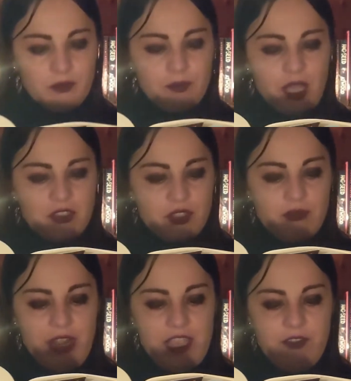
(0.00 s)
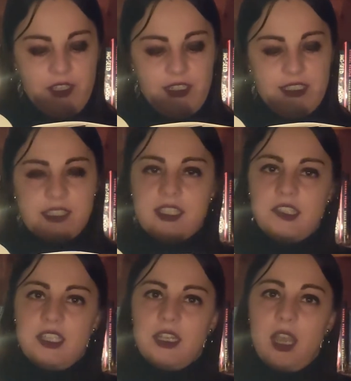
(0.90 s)
But the raven,
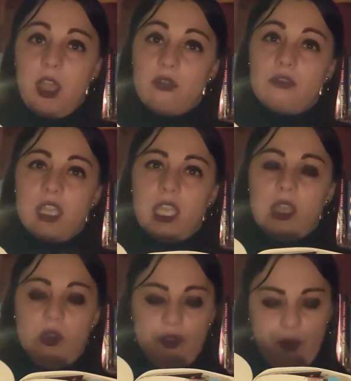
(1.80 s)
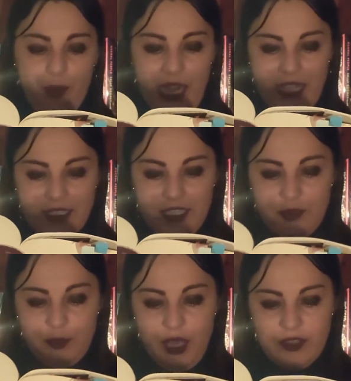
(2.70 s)
sitting lonely on the
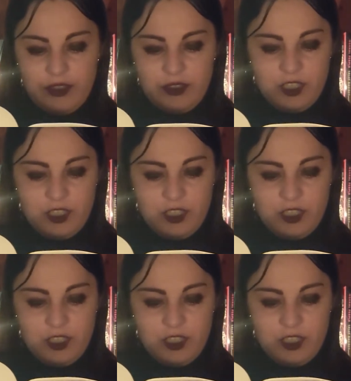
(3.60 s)
placid bust,